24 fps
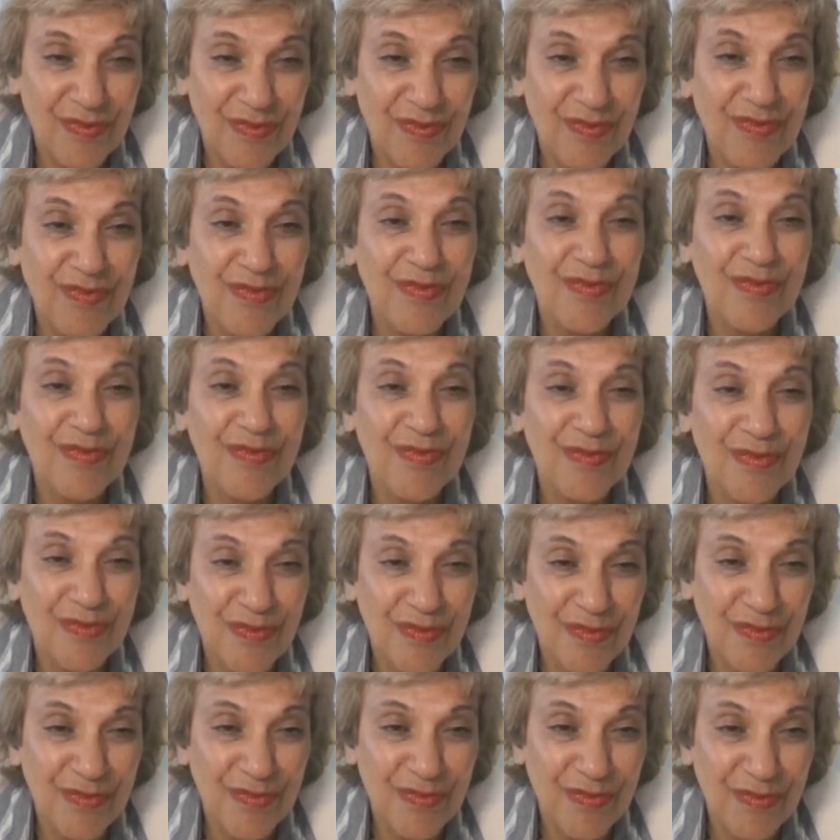
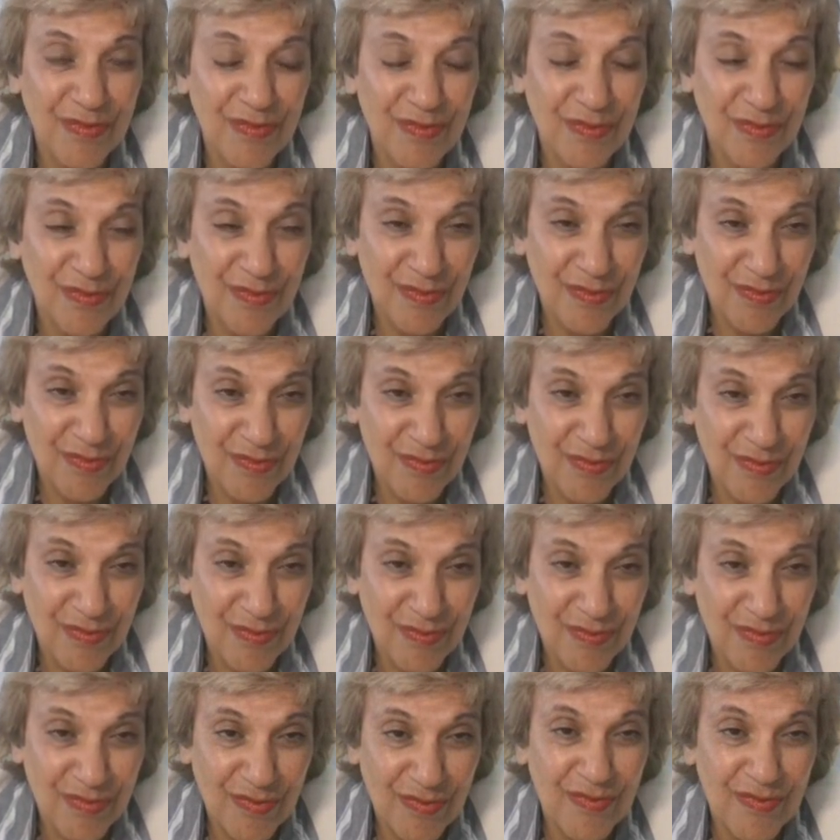
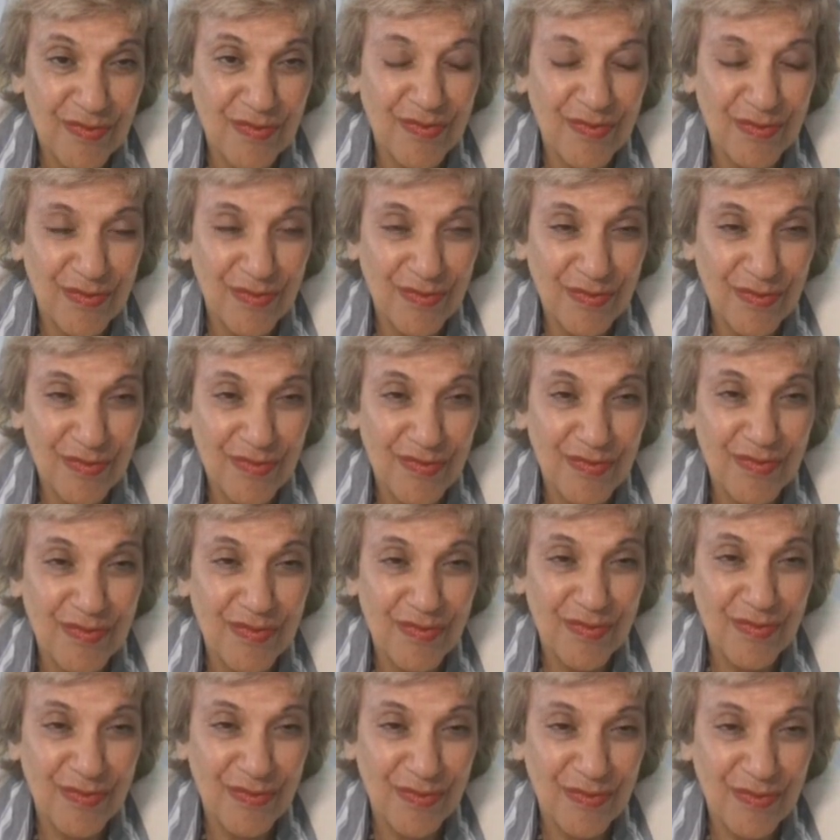
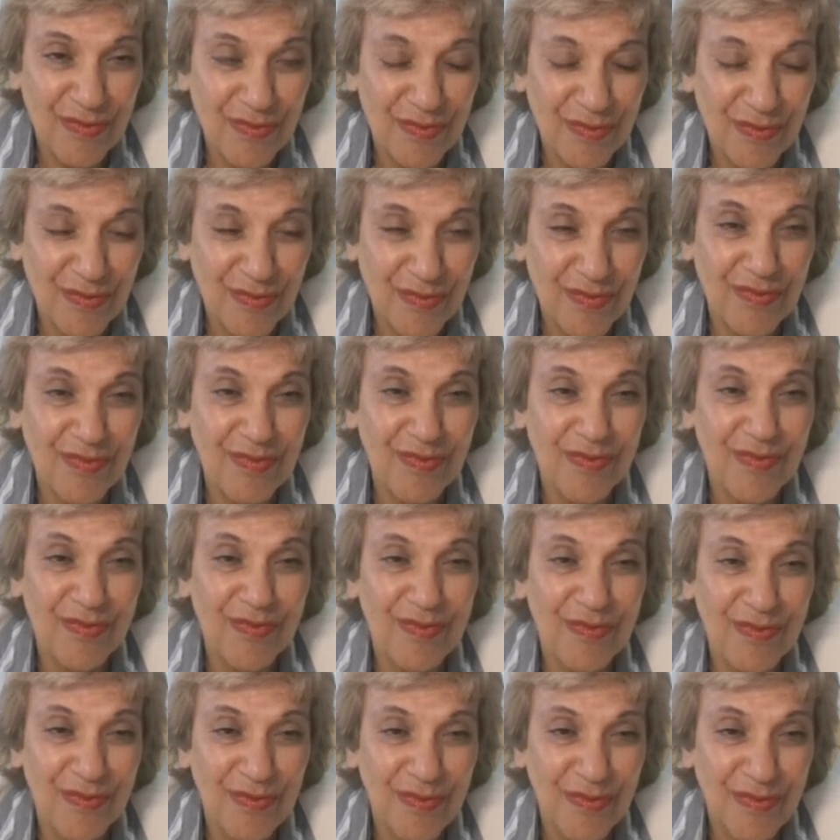
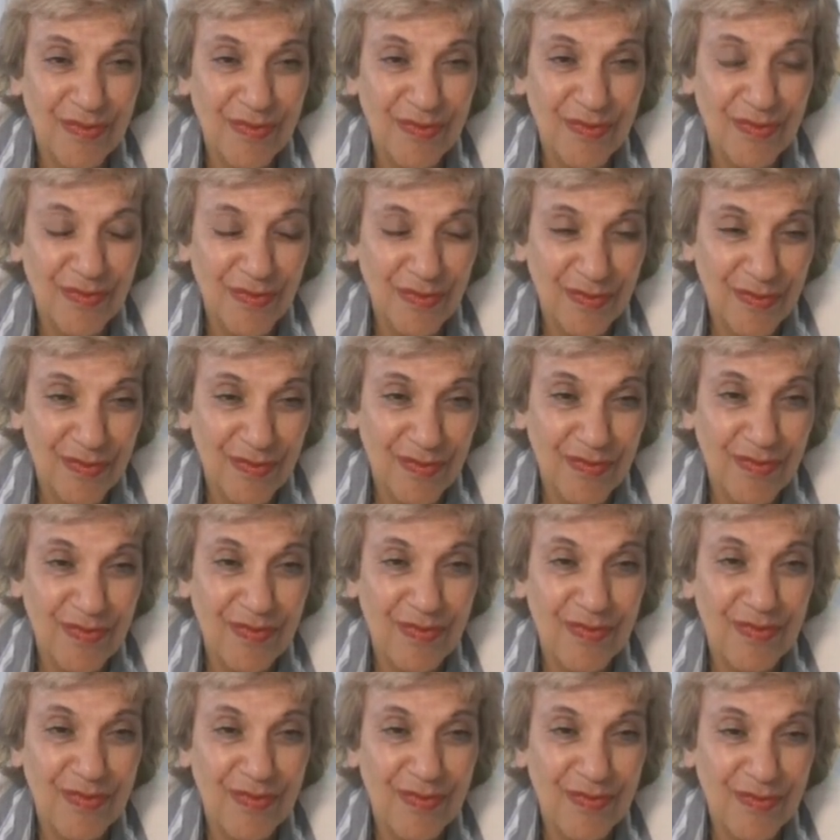
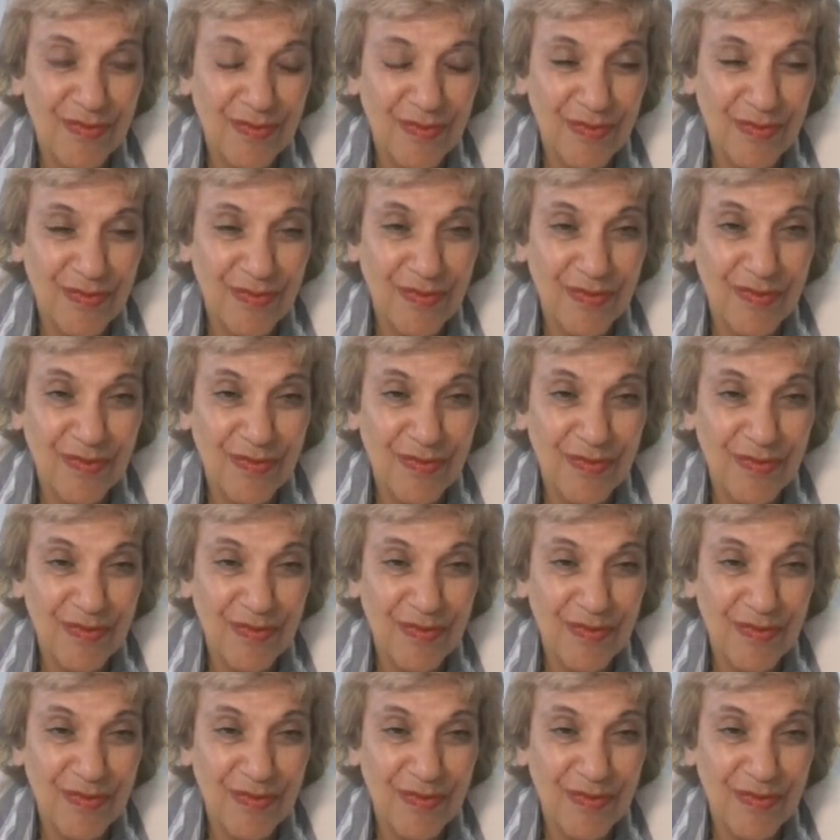The person shown says nothing.